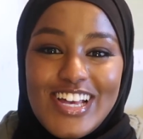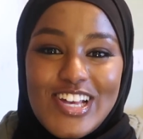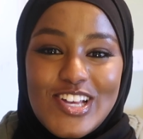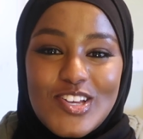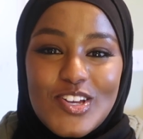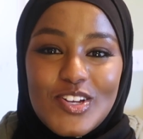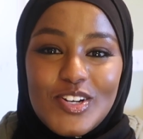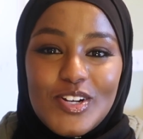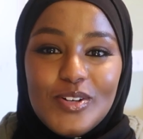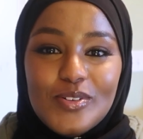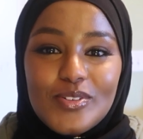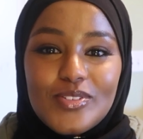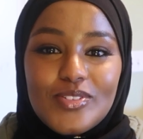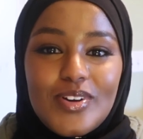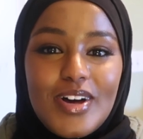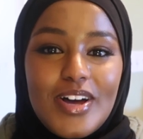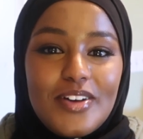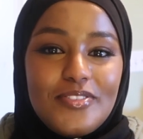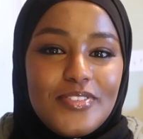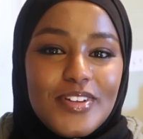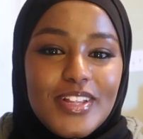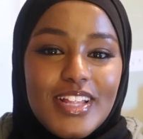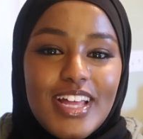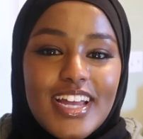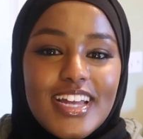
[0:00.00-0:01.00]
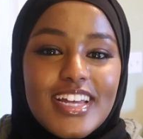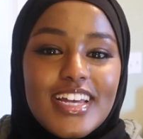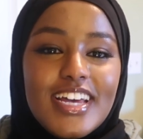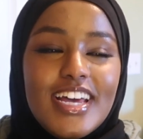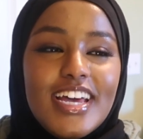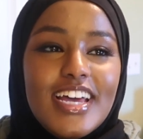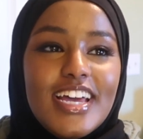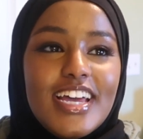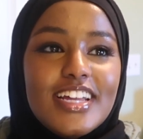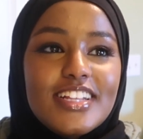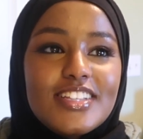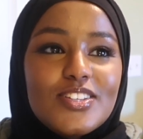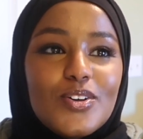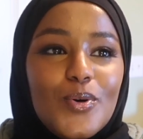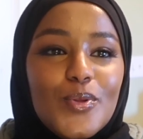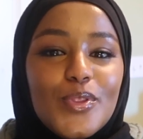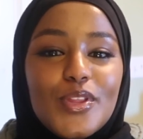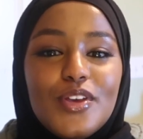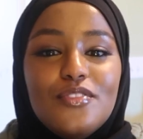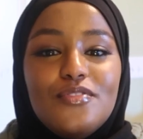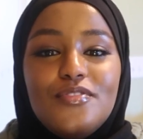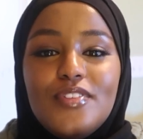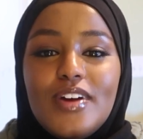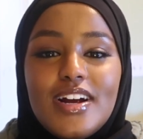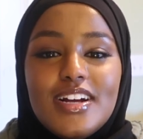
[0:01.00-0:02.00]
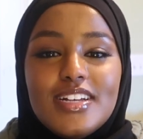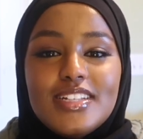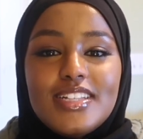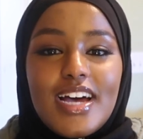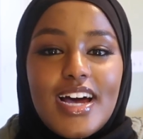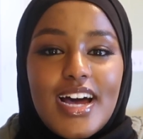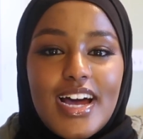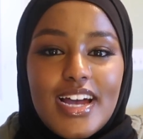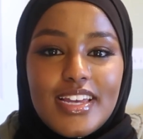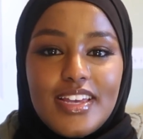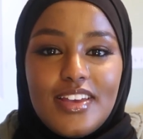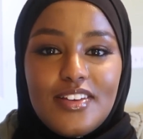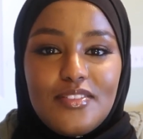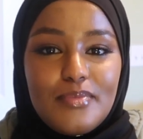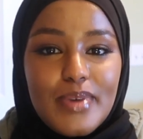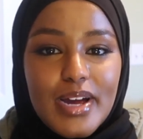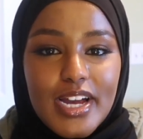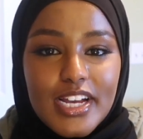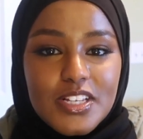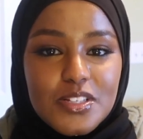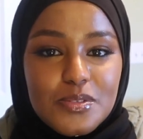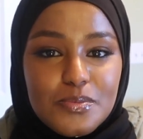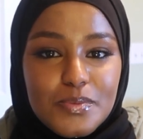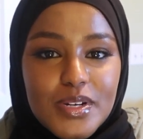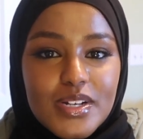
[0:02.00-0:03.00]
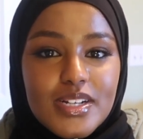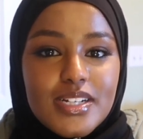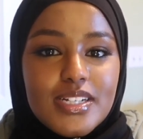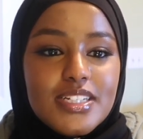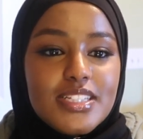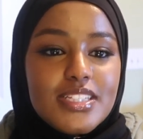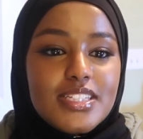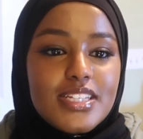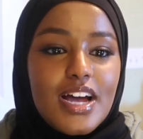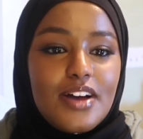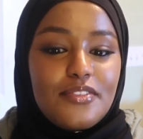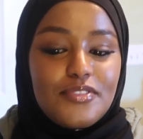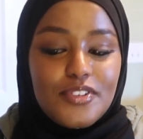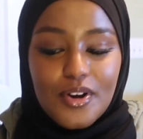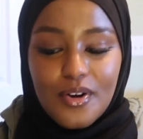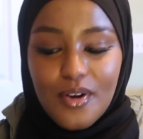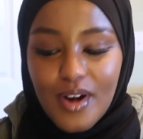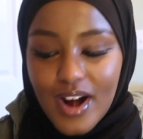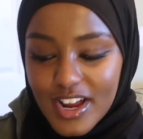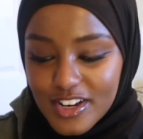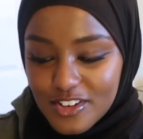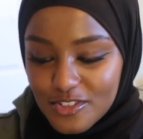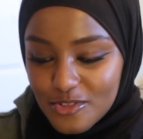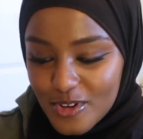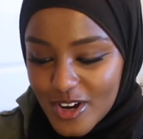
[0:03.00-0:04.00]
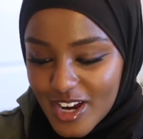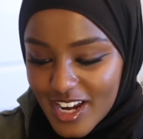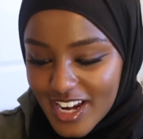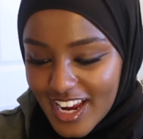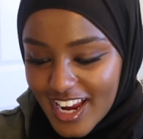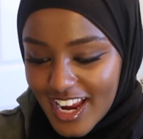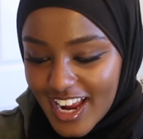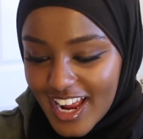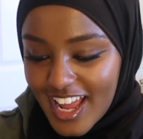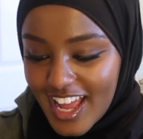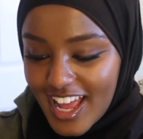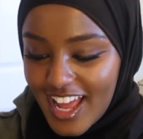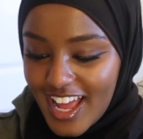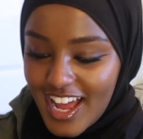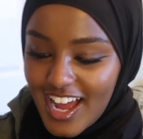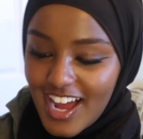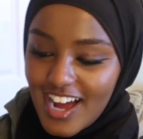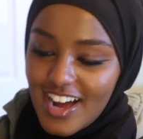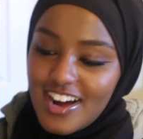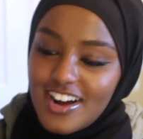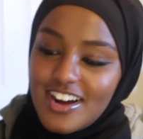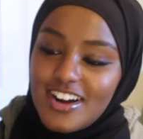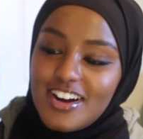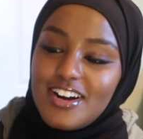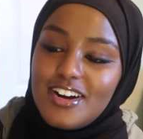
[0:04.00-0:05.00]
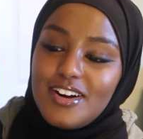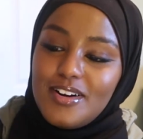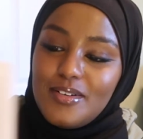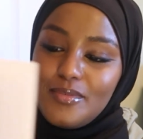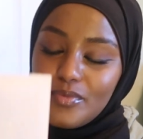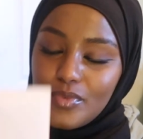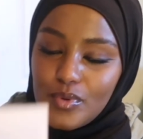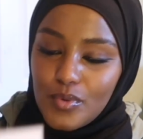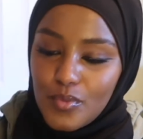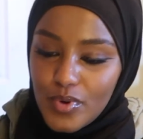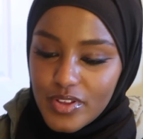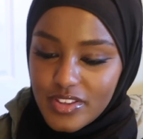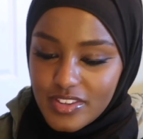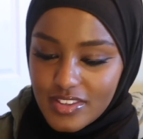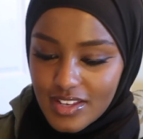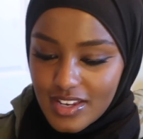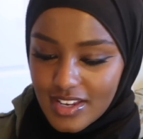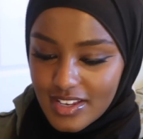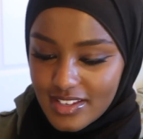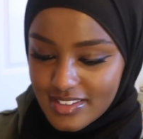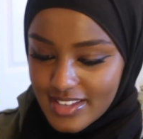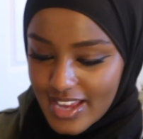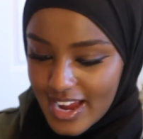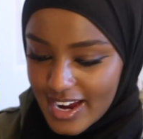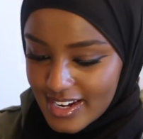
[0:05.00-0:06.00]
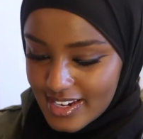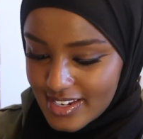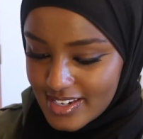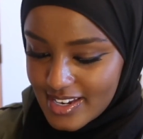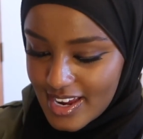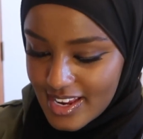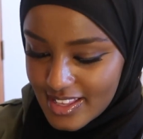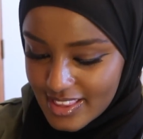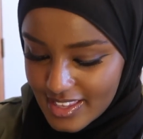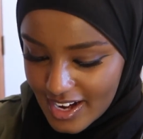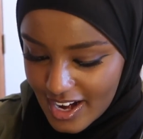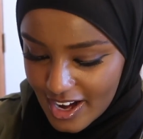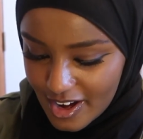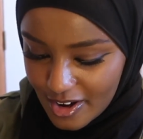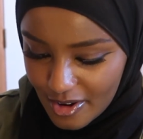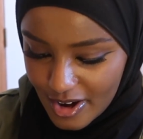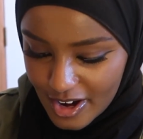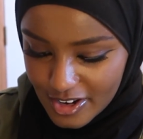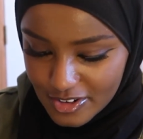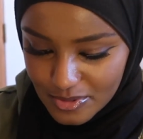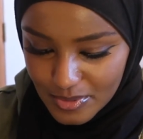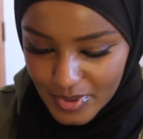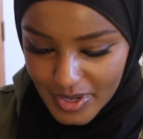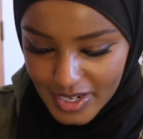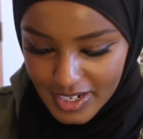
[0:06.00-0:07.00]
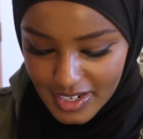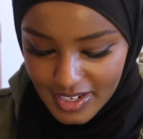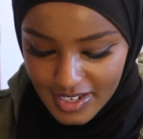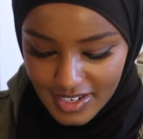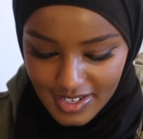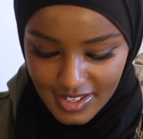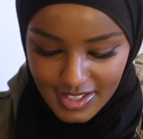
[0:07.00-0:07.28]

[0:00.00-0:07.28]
you know, so I feel like it's only fair that I give my experience after graduating. What's the exact date that I graduated?